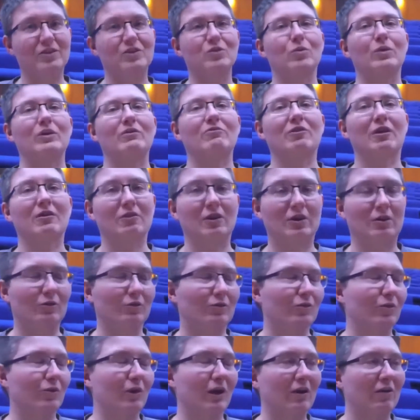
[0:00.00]

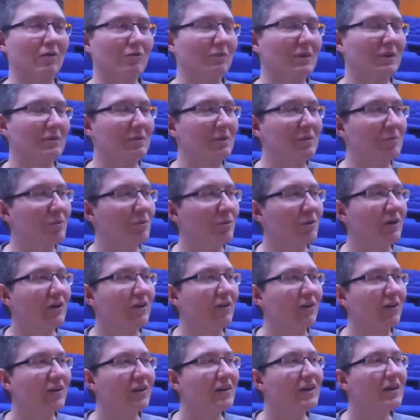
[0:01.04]
2,500 or however many people were
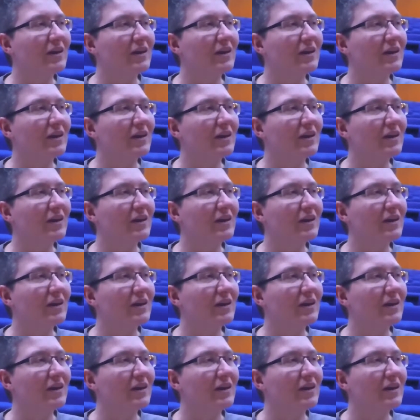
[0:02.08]
here.